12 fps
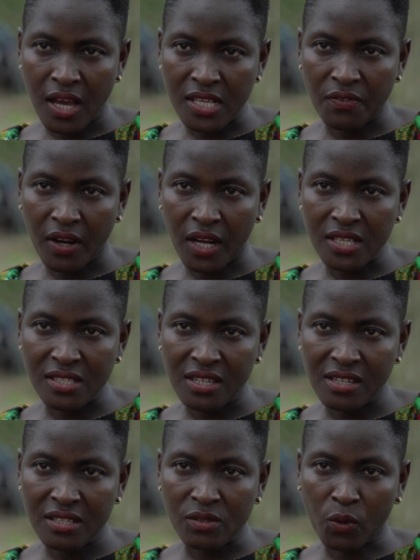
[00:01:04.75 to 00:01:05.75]
as far as
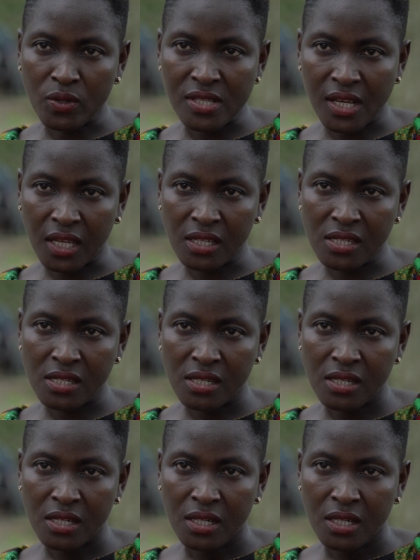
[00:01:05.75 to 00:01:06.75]
seed is concerned.
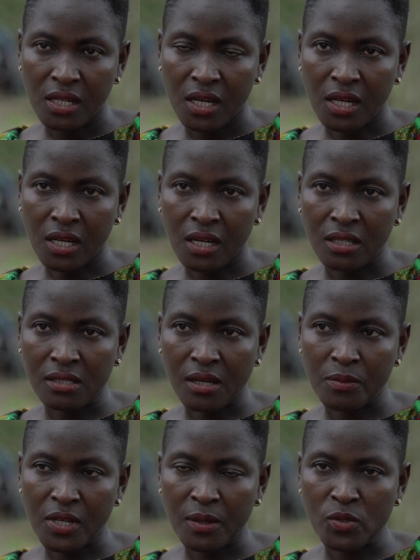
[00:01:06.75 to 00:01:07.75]
Uh,
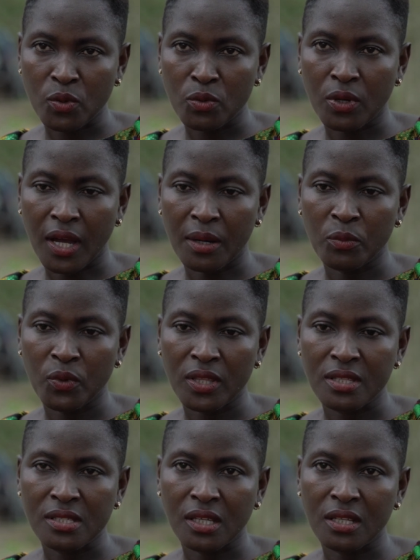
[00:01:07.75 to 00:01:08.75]
sometimes when you come
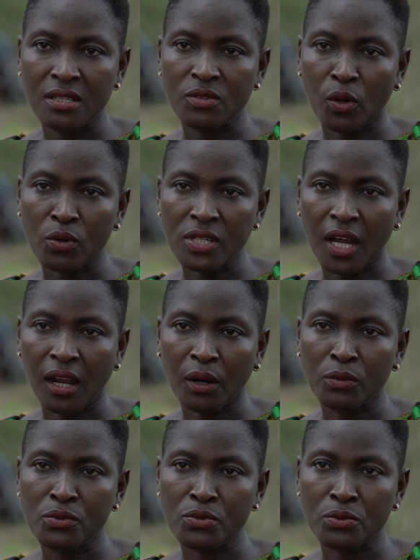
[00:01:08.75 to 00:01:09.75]
with seeds, you are not
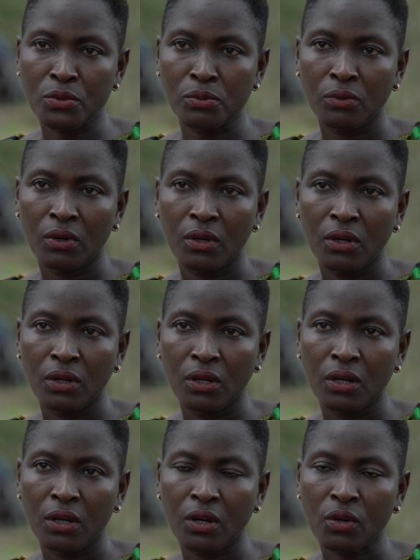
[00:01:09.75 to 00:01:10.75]
allowed to
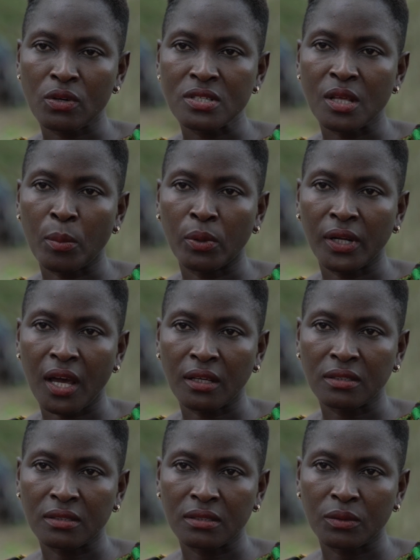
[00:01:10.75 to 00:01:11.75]
cross the
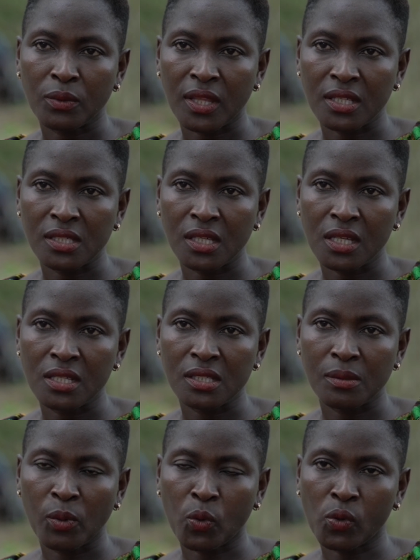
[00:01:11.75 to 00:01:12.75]
borders with the
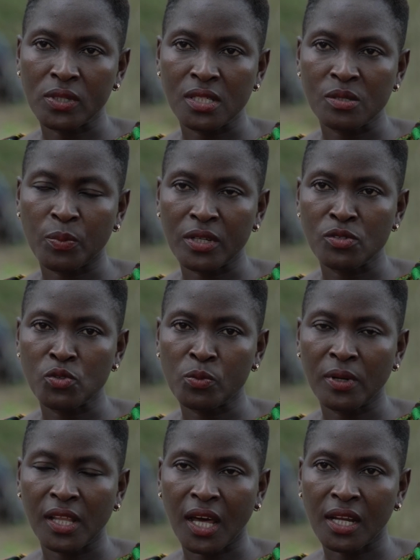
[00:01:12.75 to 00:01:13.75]
seeds because it's
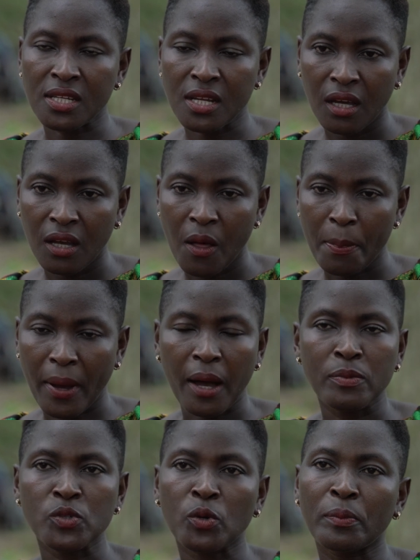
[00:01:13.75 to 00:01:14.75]
presumed that
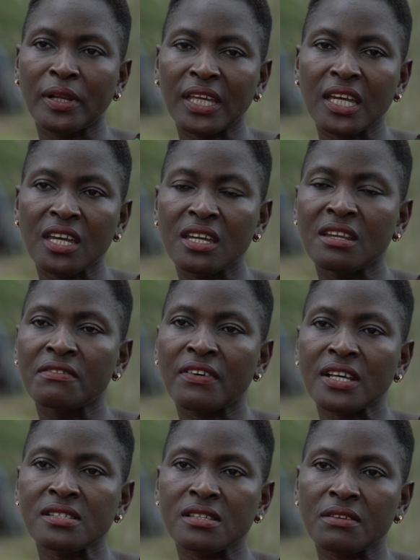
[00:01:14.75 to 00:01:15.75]
perhaps you're bringing
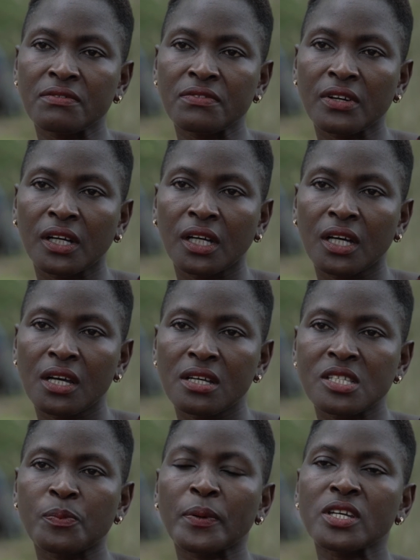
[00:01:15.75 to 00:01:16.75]
invasive
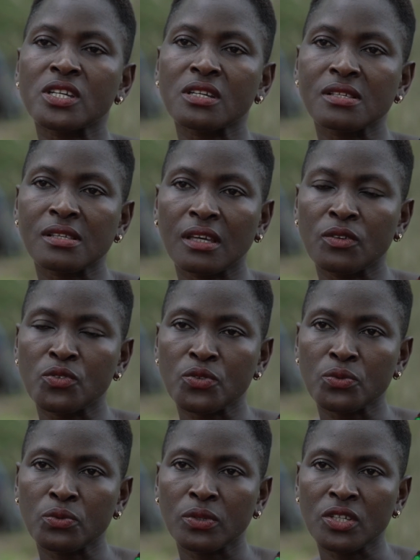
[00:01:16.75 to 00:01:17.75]
species
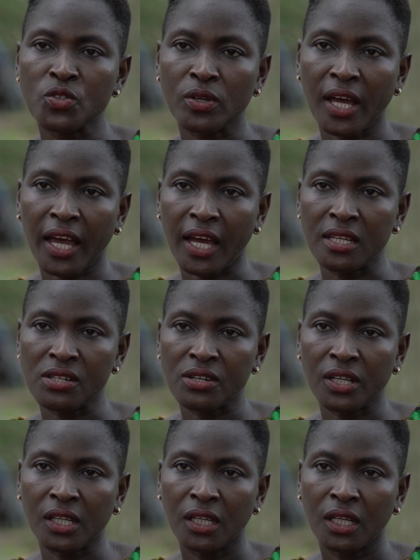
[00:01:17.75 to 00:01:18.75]
into, into the
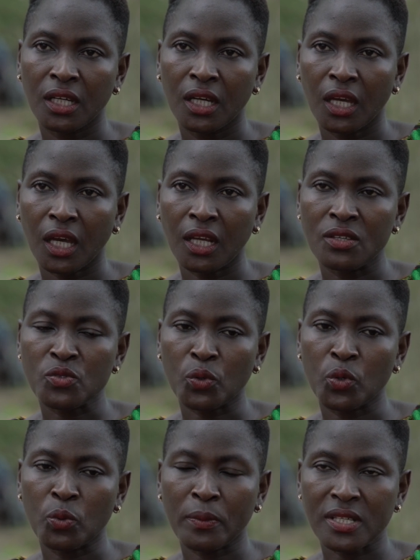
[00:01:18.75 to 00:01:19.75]
country. And so
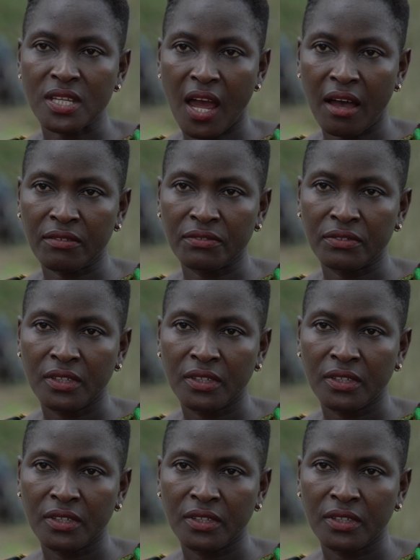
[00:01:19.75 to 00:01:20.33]
you must have